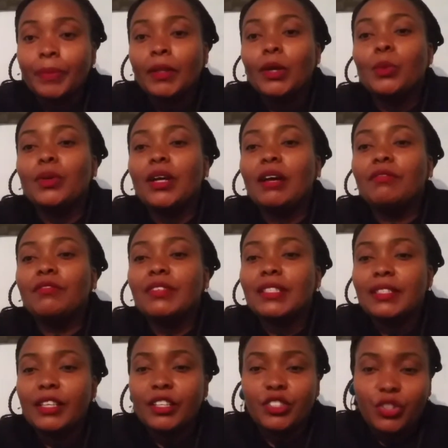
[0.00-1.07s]
We have
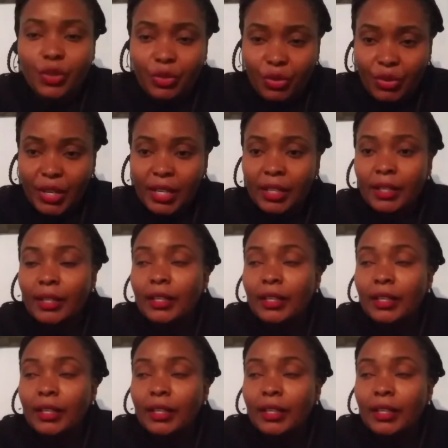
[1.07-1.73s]
stage 3.